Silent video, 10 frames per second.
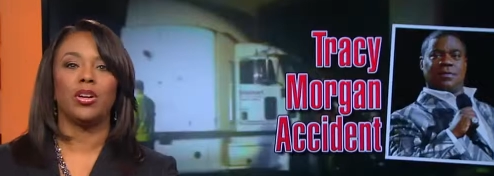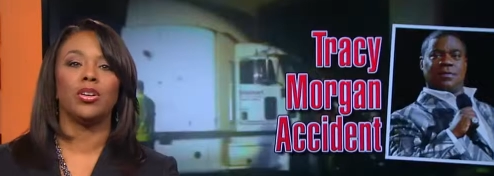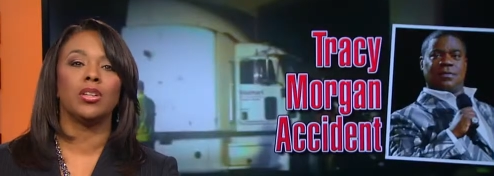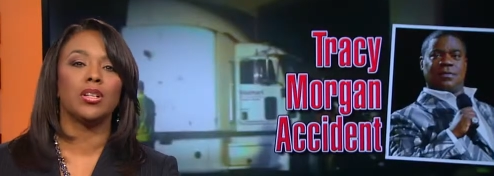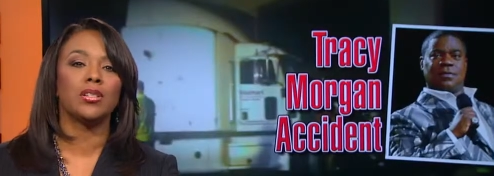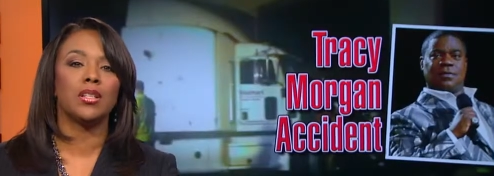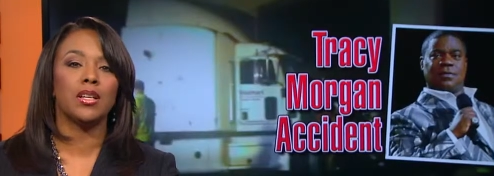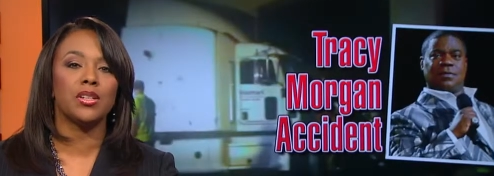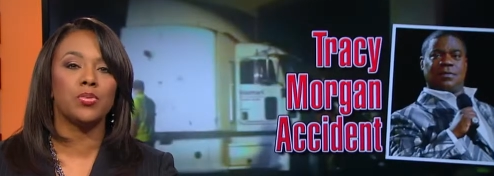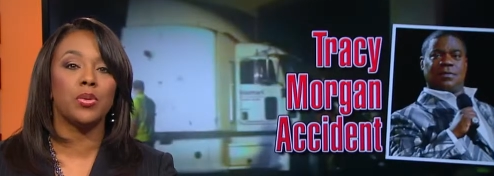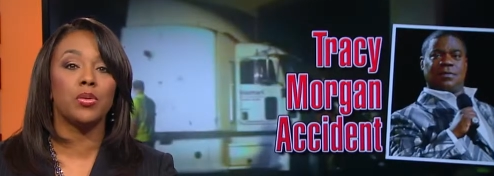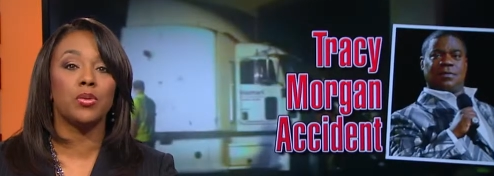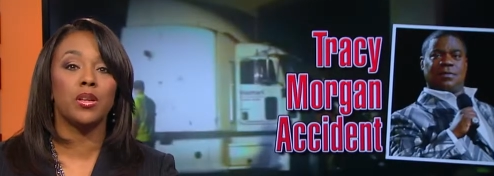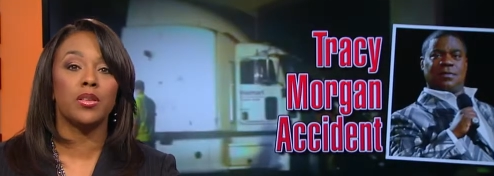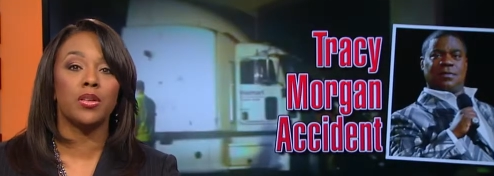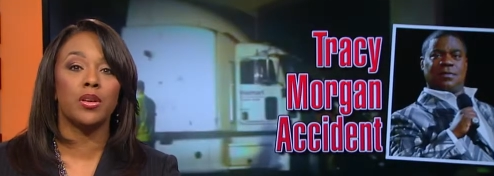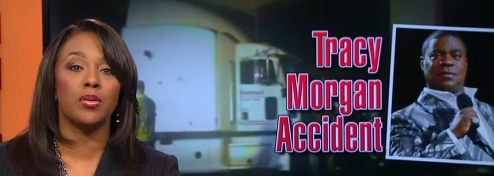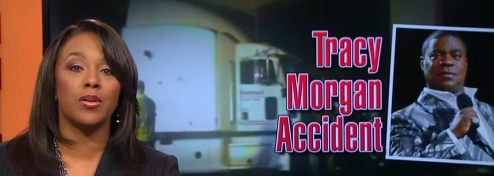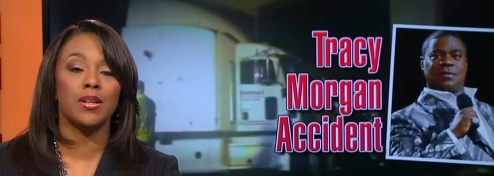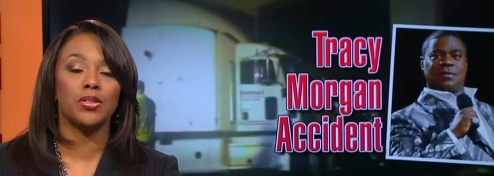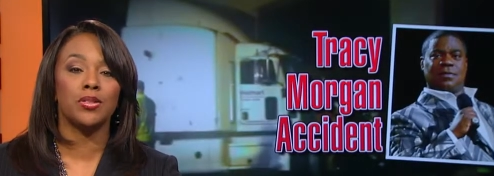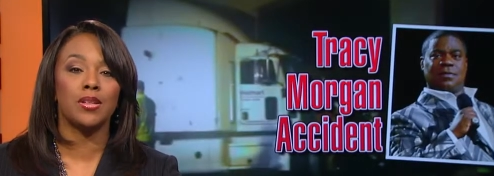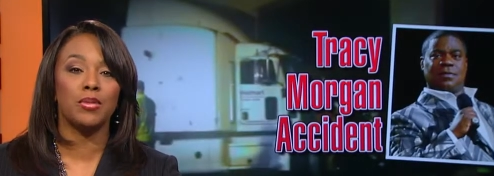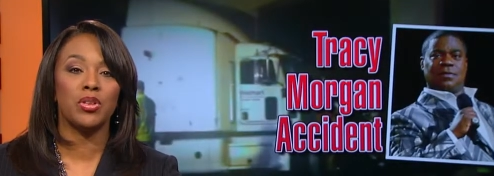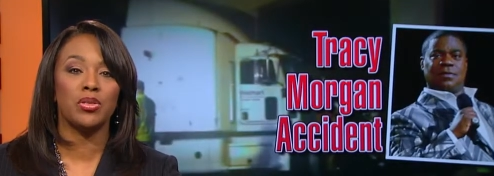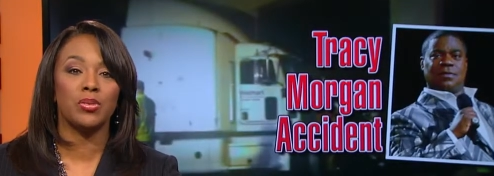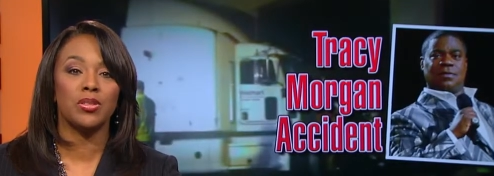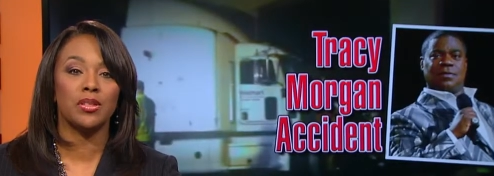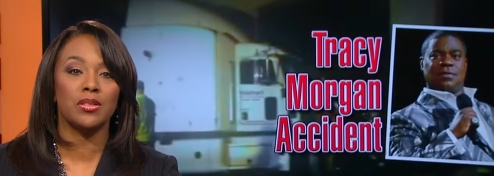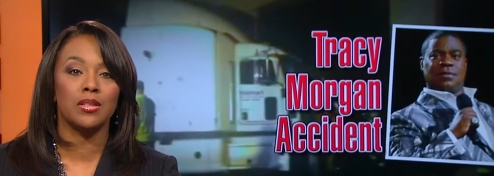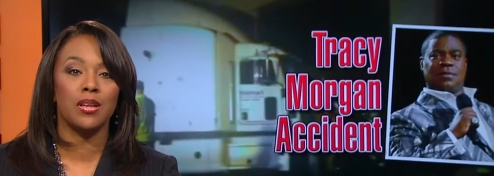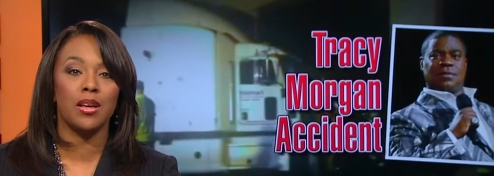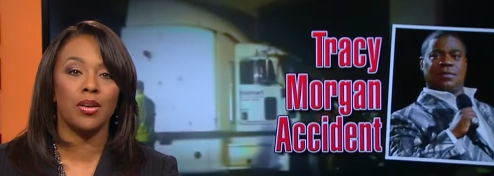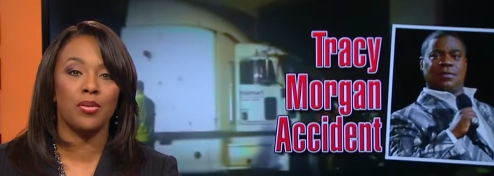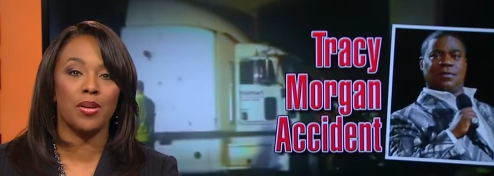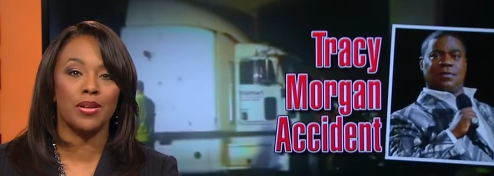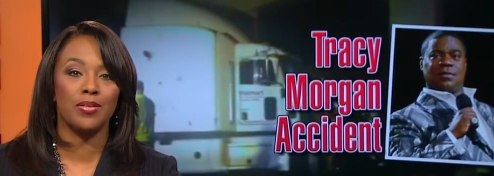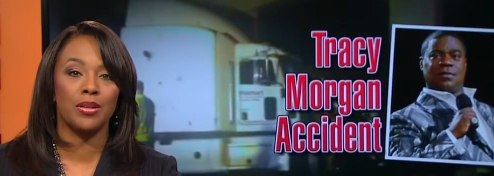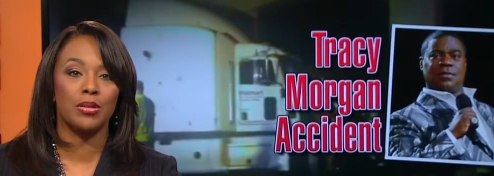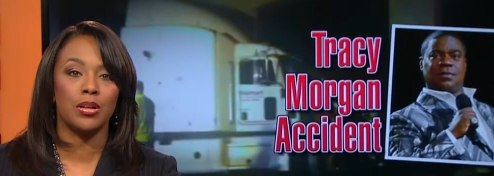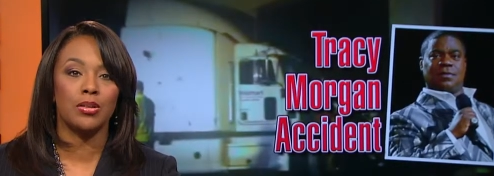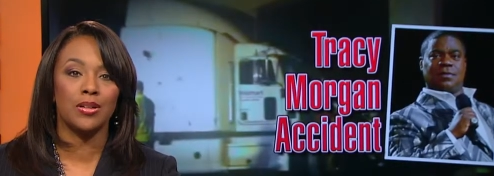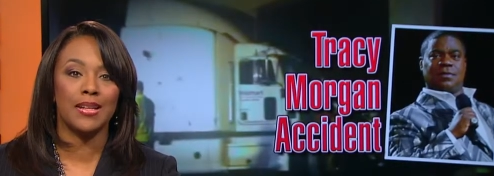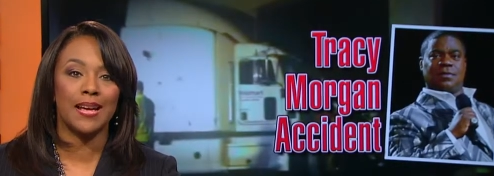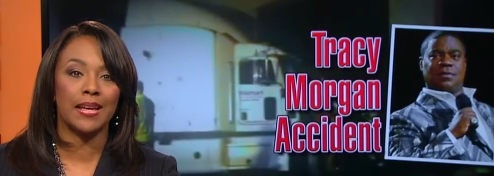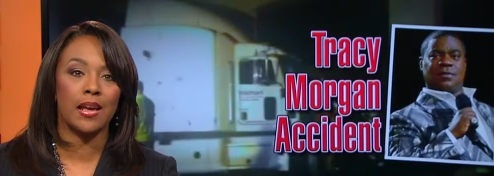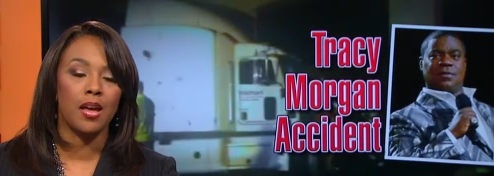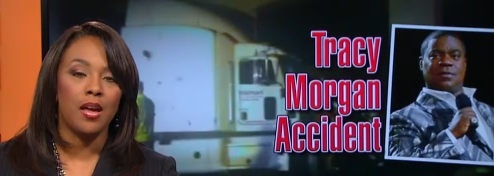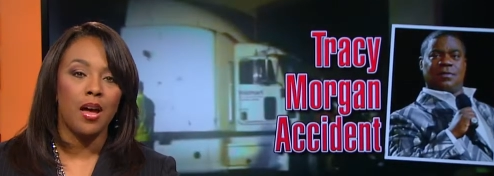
Speaker 1: Earlier today, I spoke with uh, Rise Entertainment 360 co-anchor Lola Ogunnaike